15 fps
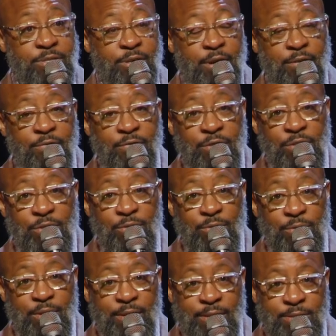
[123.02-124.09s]
God for you
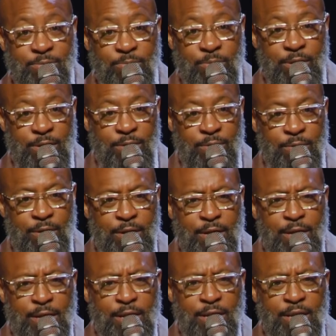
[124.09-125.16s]
as well.
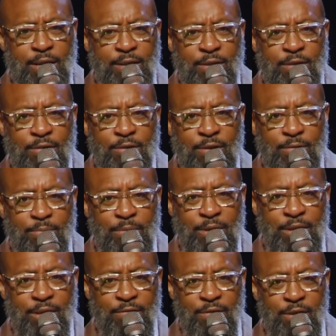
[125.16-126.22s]
Can y'all help me
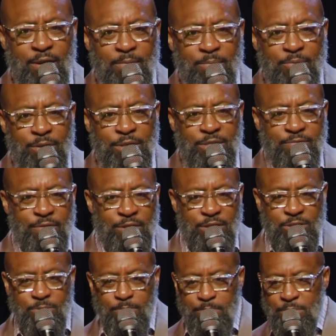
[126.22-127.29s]
give God praise for
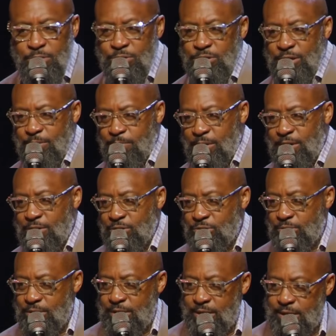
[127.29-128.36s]
this music
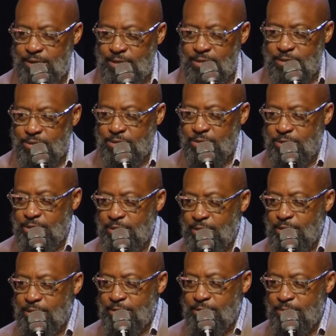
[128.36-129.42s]
ministry that is
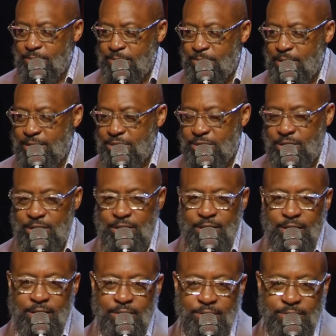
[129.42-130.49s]
blessed our
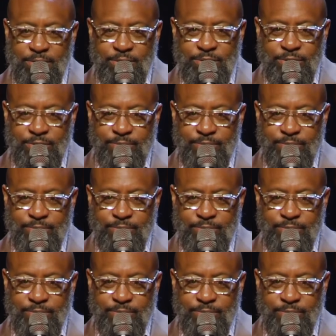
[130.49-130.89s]
hearts?